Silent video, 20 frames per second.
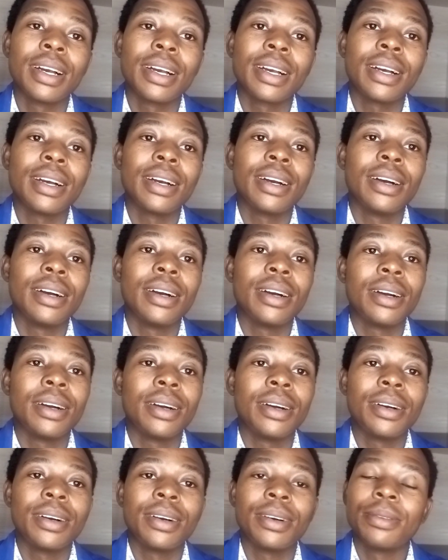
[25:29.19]

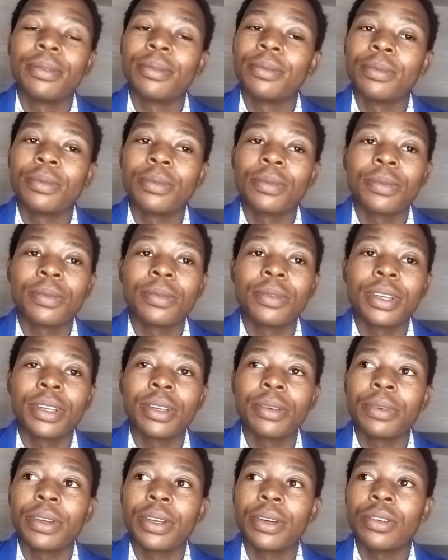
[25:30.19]
um we
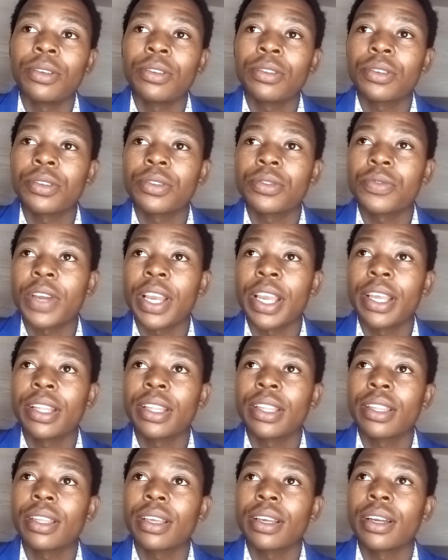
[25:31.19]
we also tried
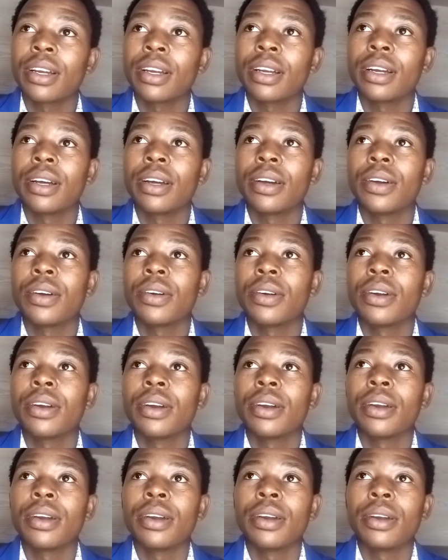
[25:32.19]
uh,
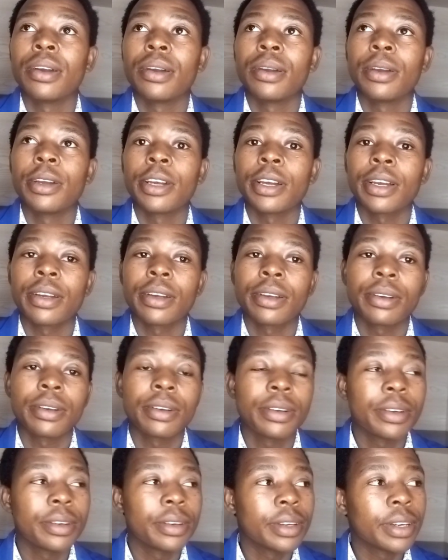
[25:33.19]
uh,
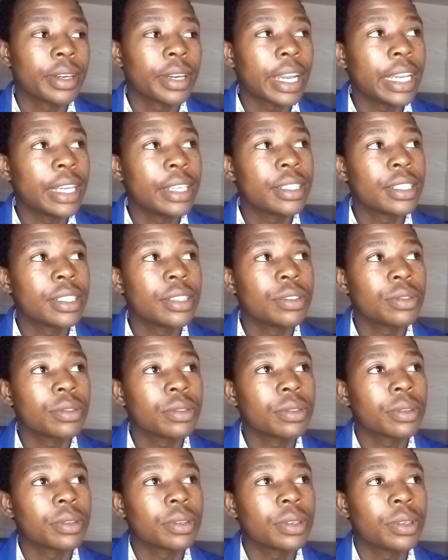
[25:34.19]
creating
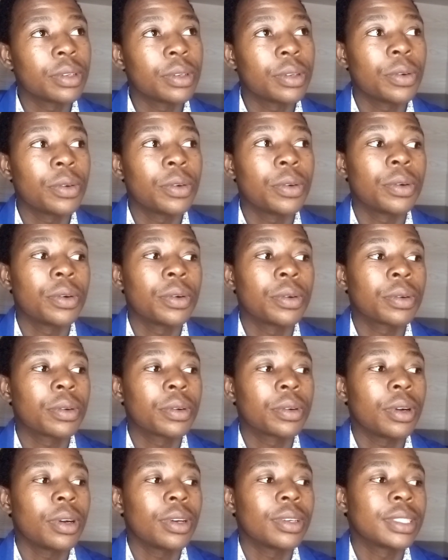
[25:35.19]
low
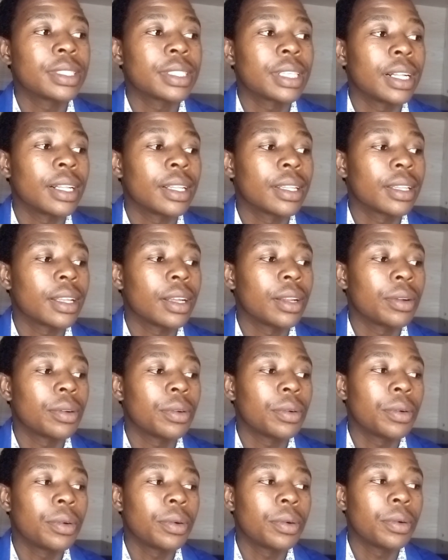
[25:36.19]
consult
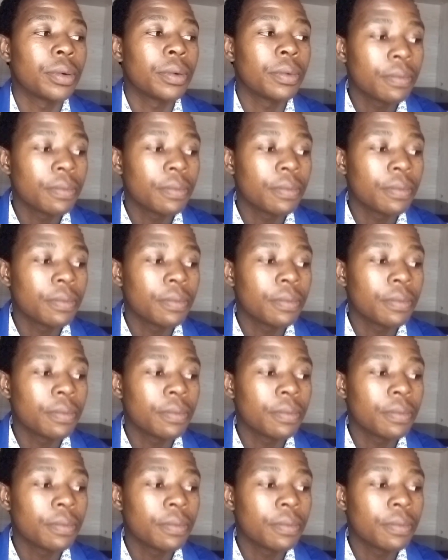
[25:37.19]
low